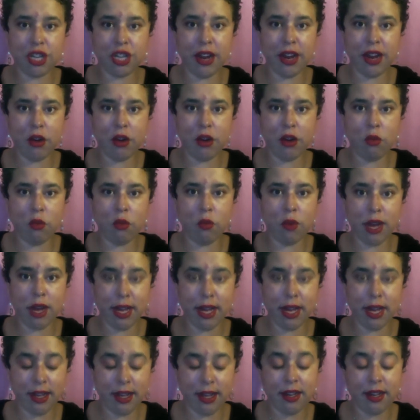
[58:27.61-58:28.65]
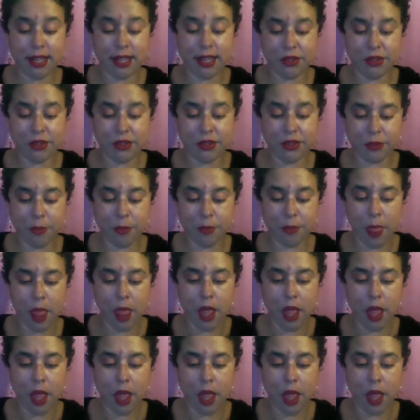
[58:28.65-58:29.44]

JOY Castro.